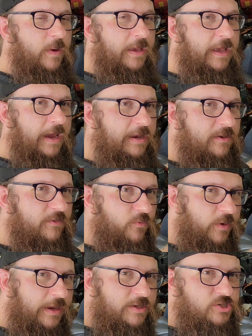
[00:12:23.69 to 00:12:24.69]
we kind of
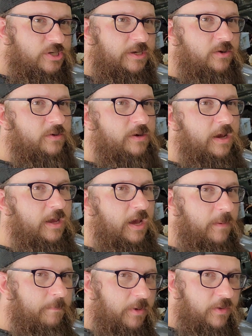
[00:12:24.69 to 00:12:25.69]
re-engineered a
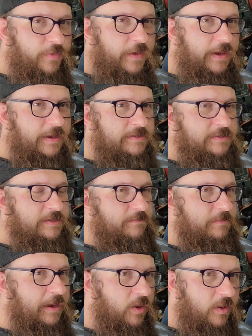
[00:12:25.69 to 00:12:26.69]
couple of things to
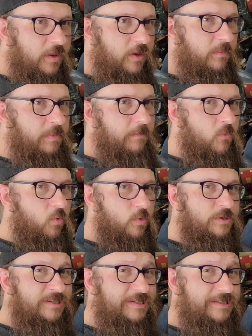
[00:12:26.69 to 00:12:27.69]
make a little bit
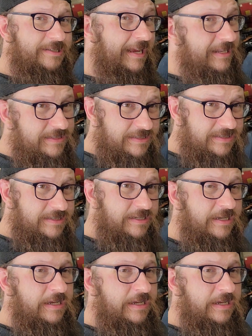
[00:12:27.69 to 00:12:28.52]
more sense,